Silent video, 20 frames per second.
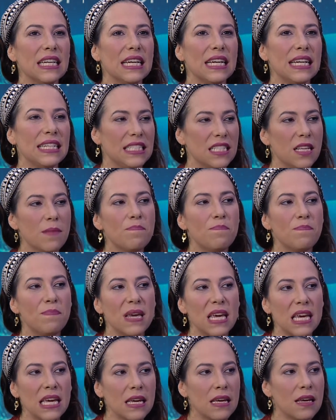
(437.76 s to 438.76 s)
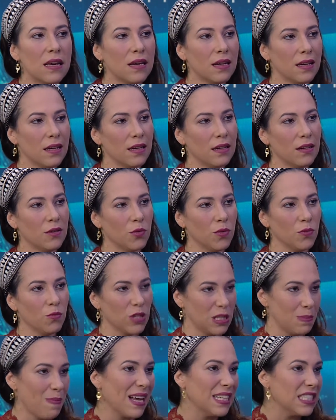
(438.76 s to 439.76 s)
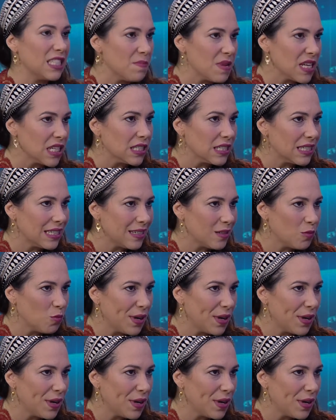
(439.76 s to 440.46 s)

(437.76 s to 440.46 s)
It's a big responsibility